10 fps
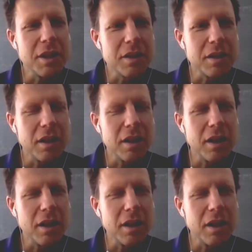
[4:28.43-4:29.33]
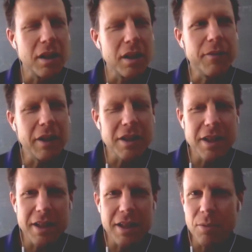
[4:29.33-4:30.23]
is is it fair to
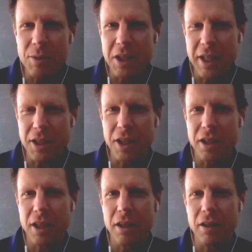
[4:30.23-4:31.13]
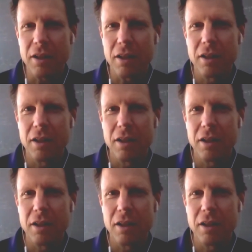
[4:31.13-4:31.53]
say this is almost touching to hear